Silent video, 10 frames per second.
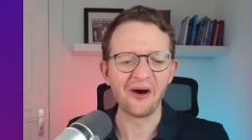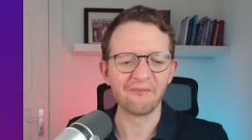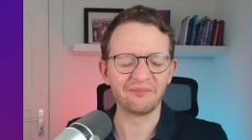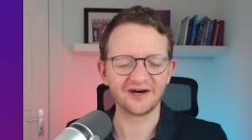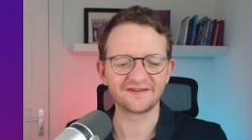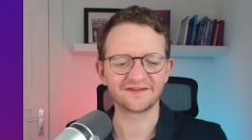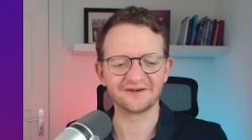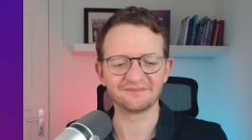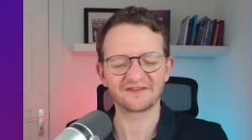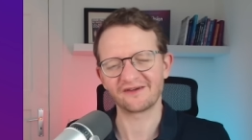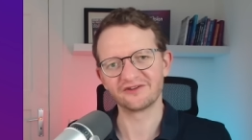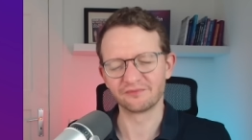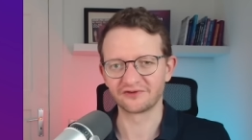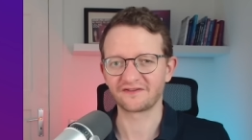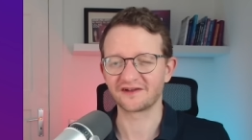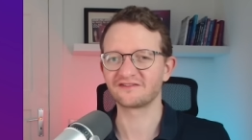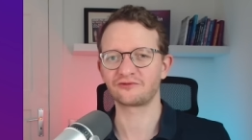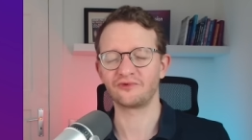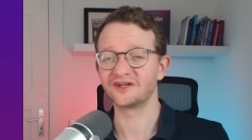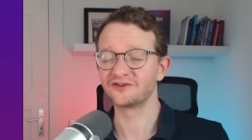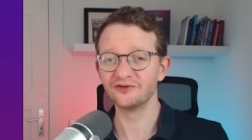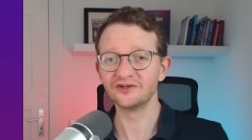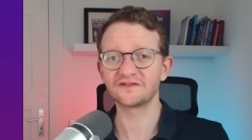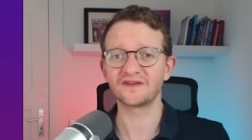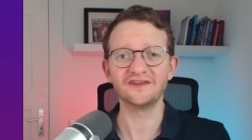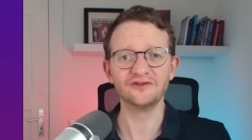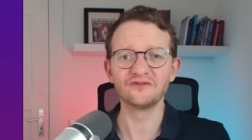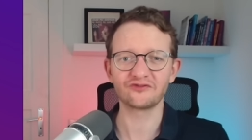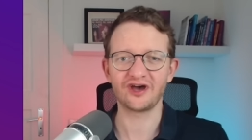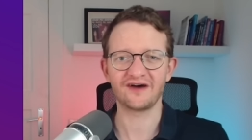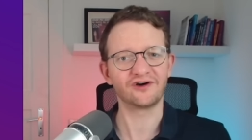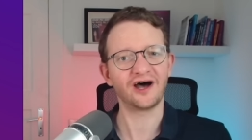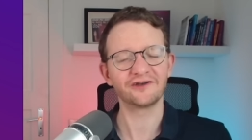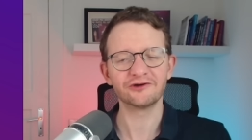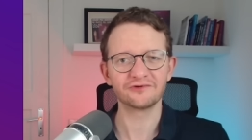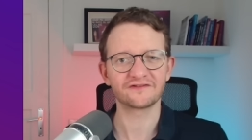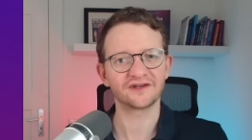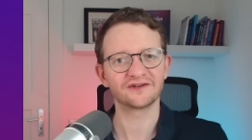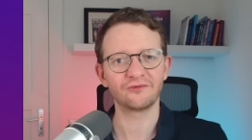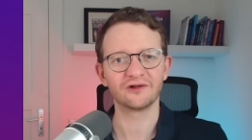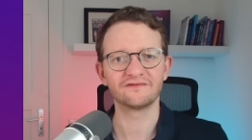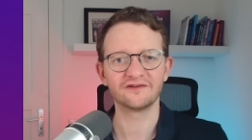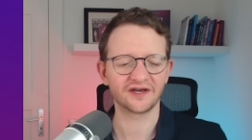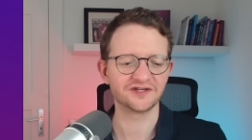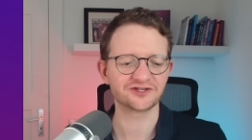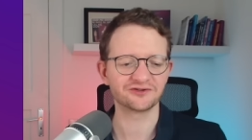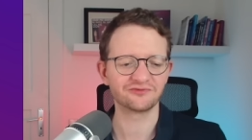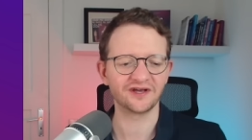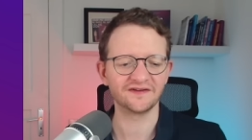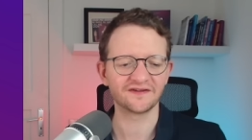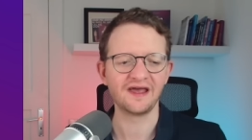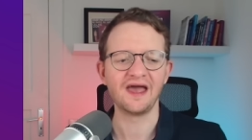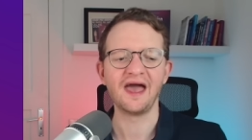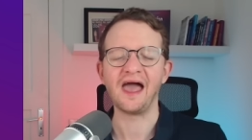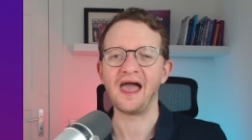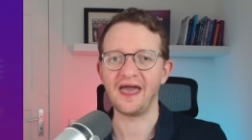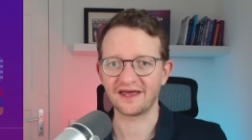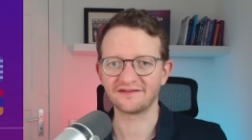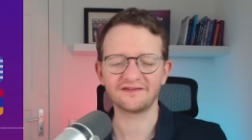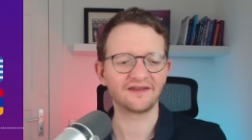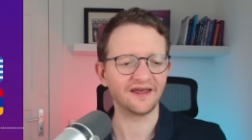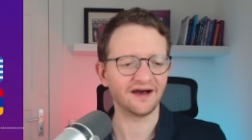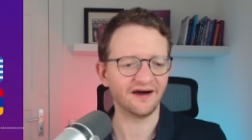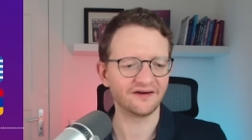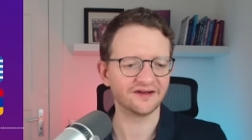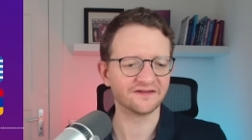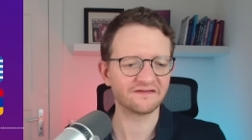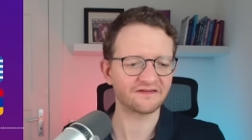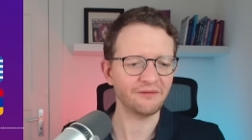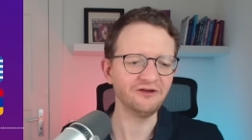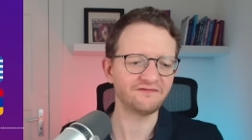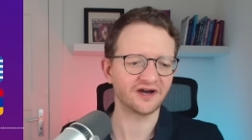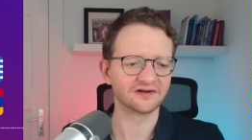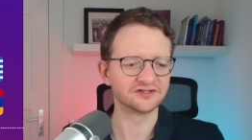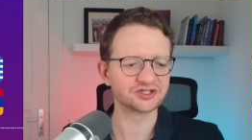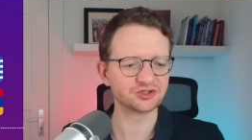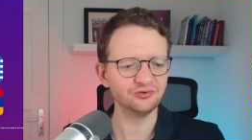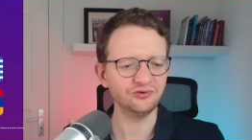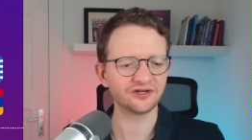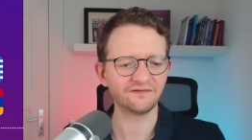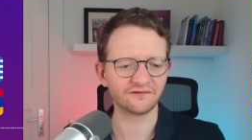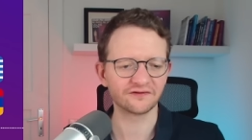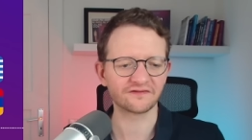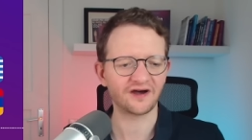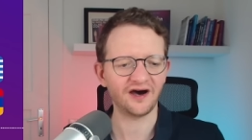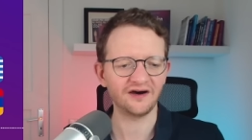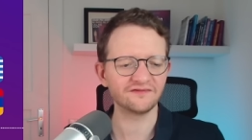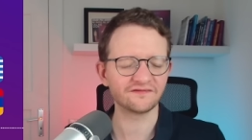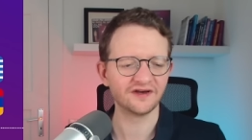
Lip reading: But 70% is quite good. They used to have 100% qualification rate, and they are in semifinal two in the first half.